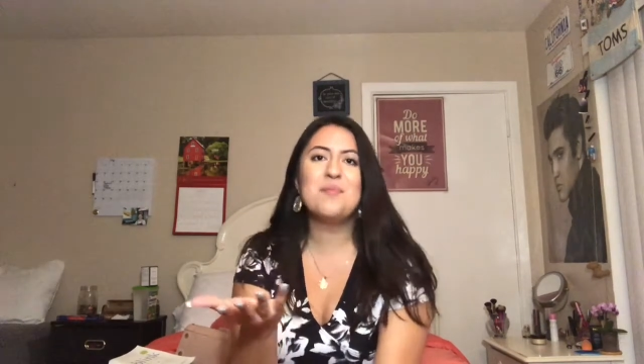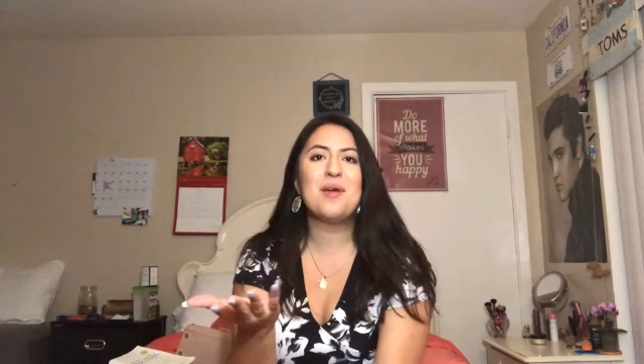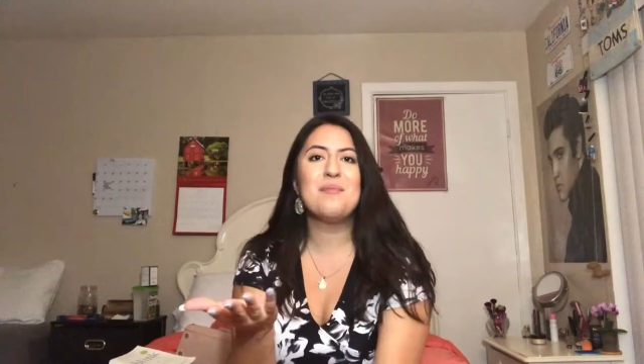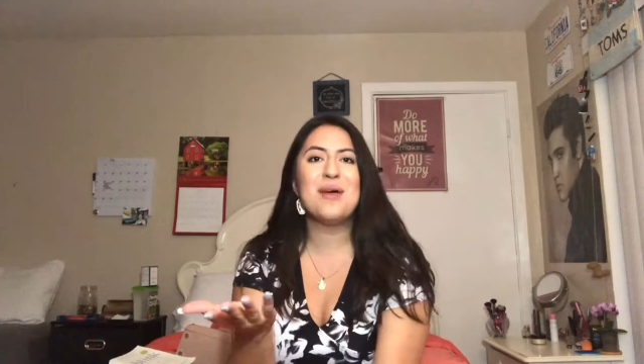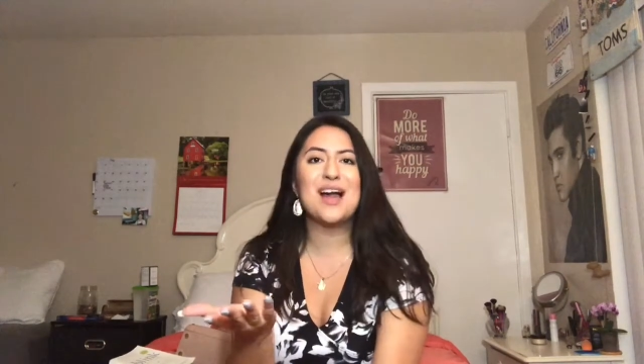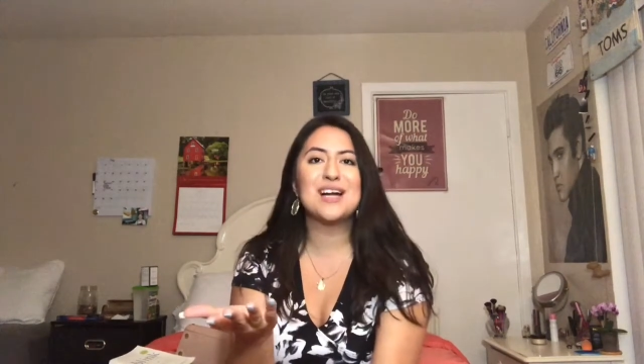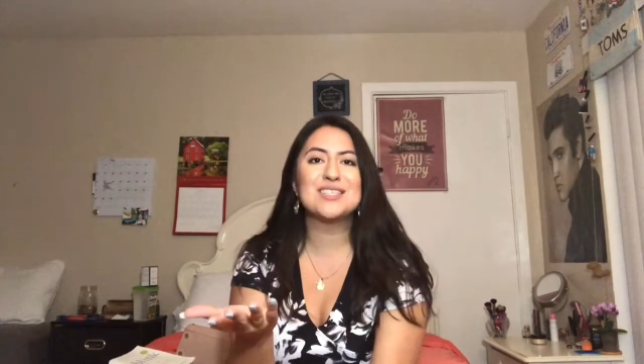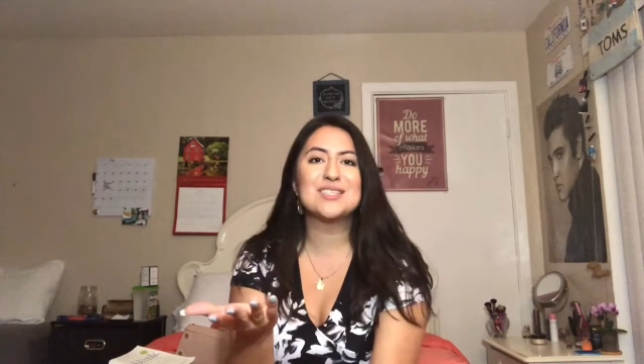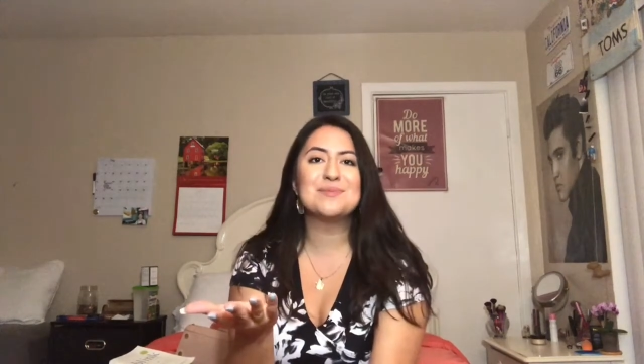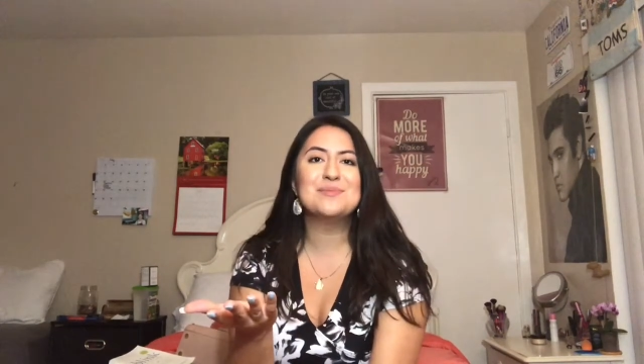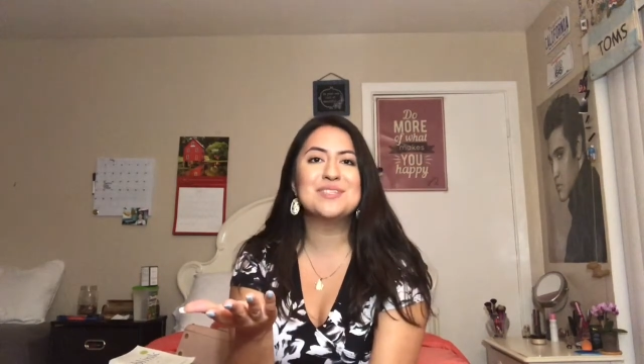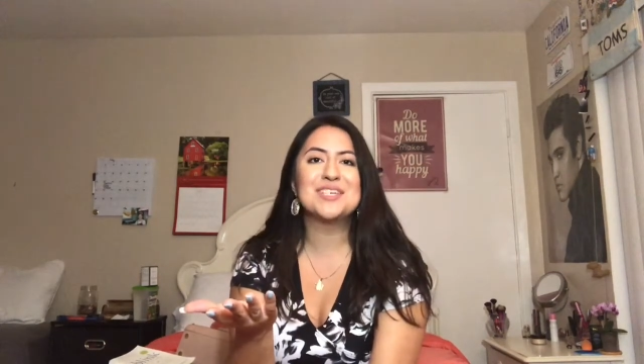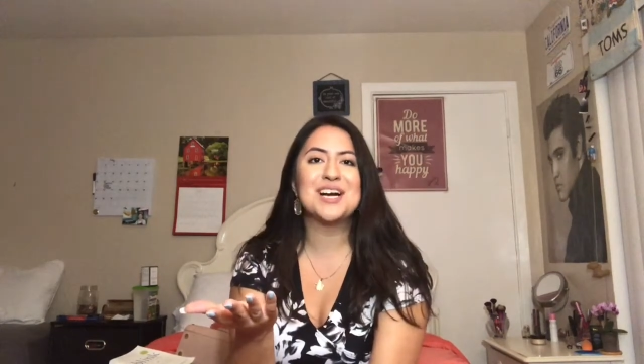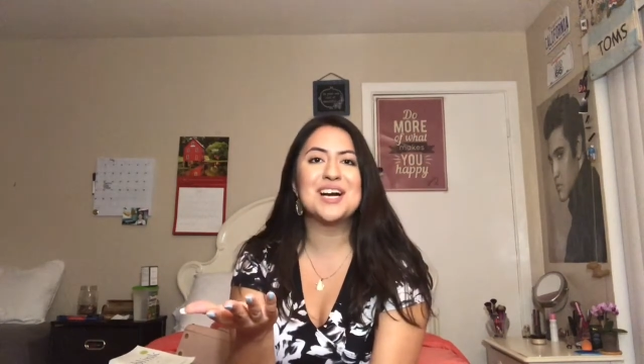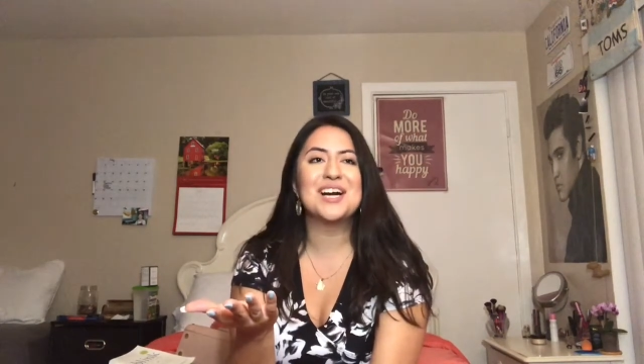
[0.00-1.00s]
in my bag
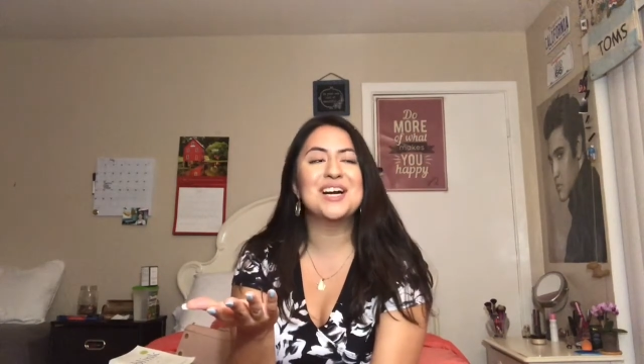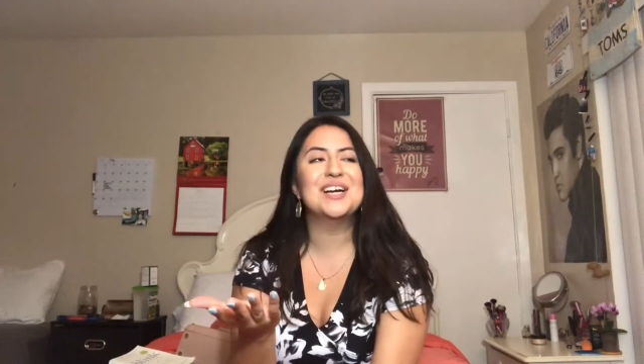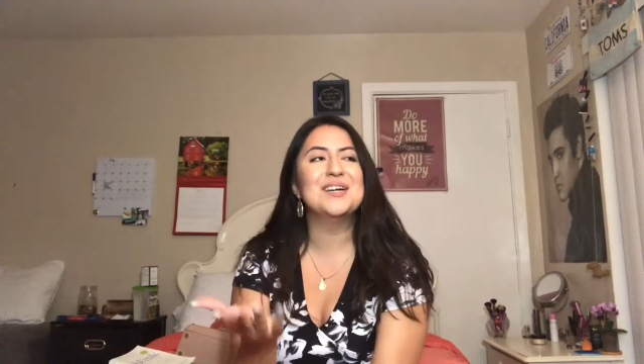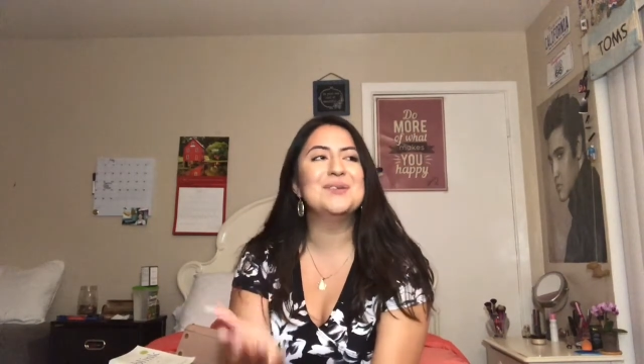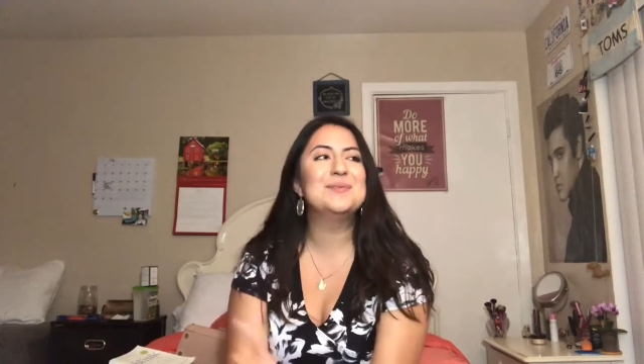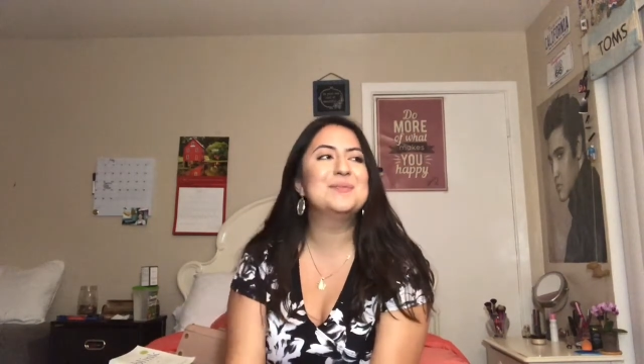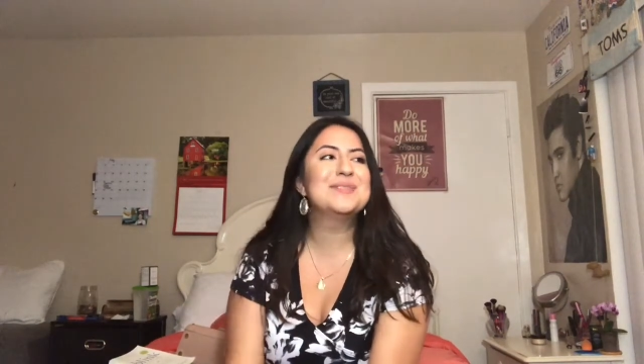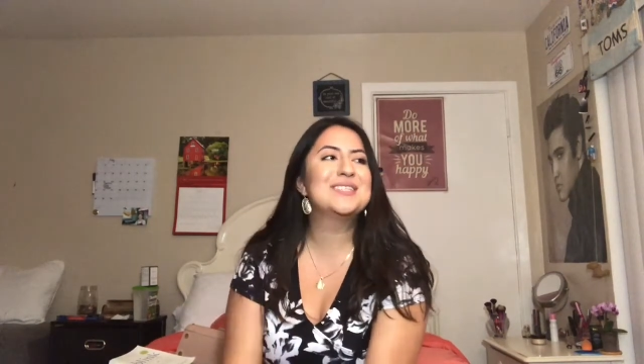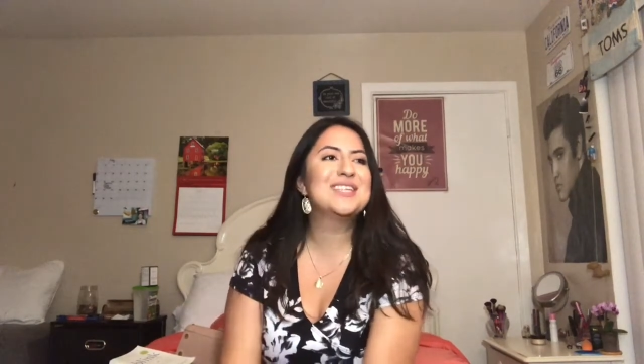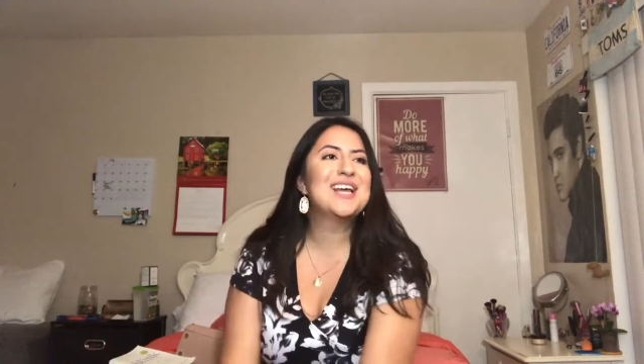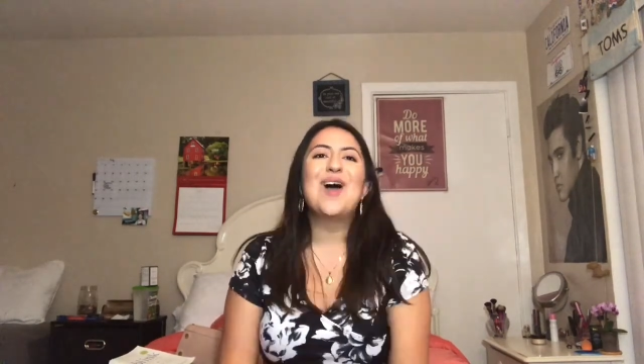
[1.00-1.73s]
sometimes.